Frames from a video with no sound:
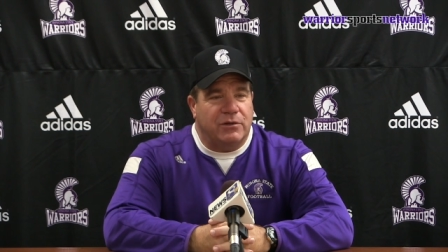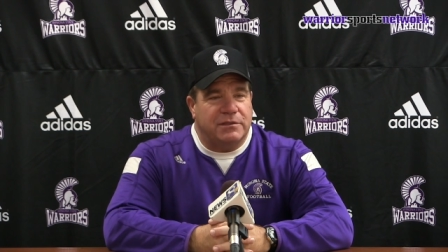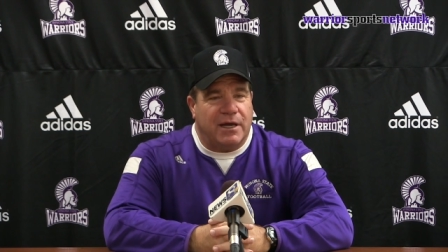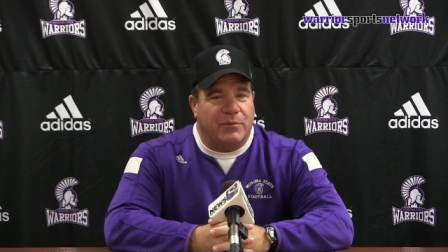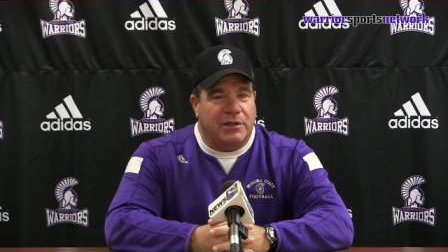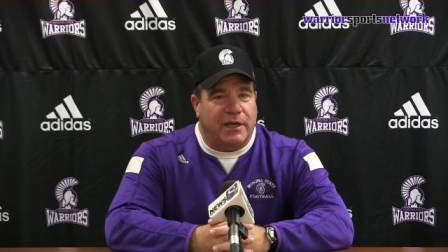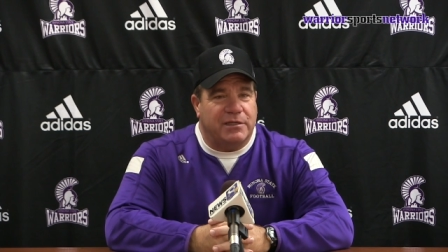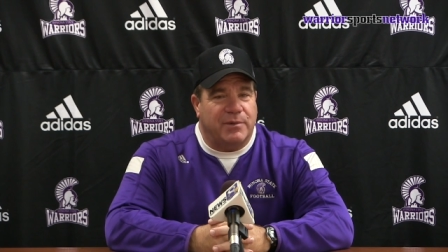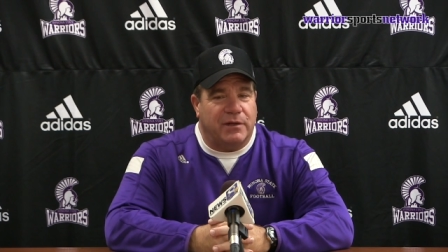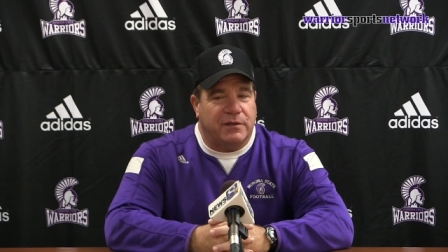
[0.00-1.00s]
know what Tom would have
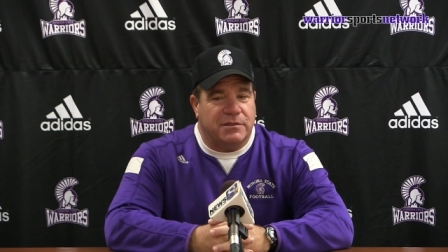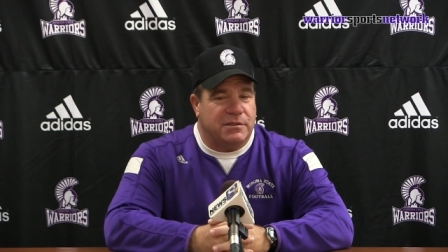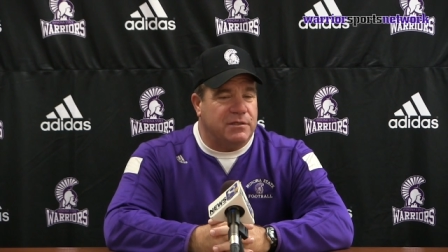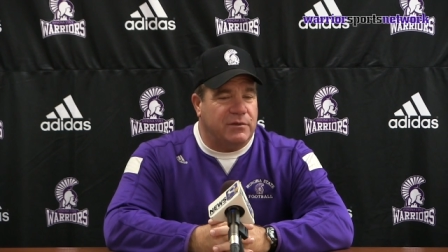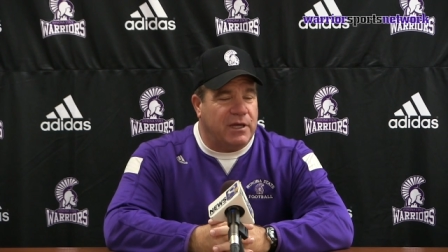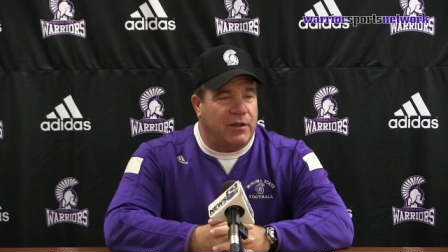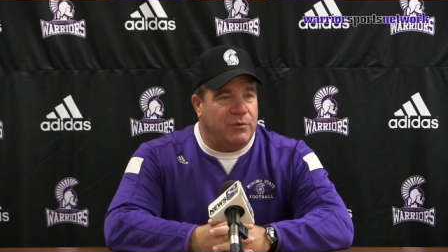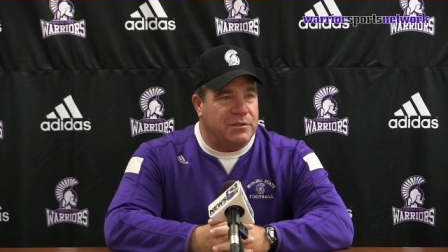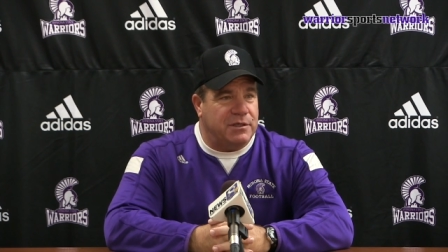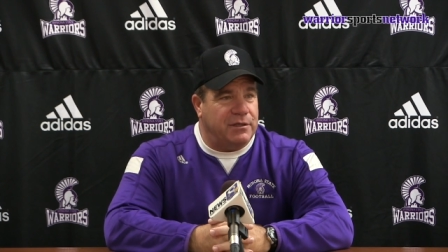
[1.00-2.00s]
liked about this is the kind of the
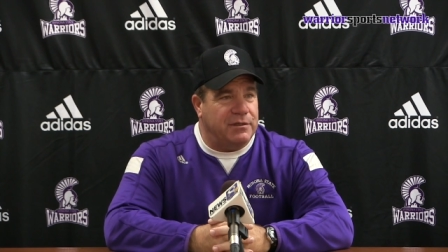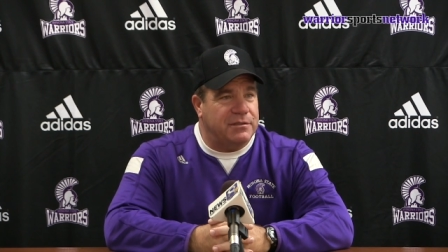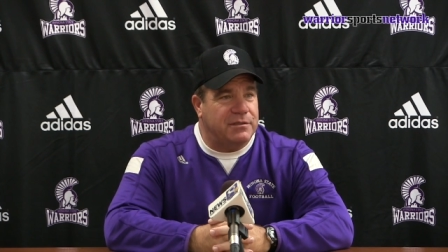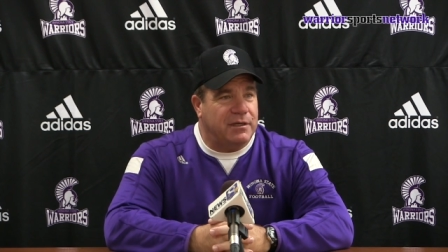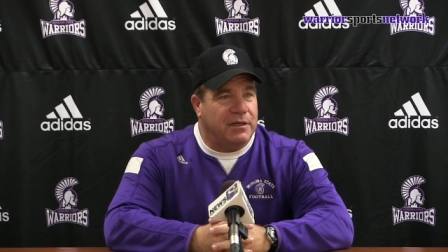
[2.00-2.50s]
resilience.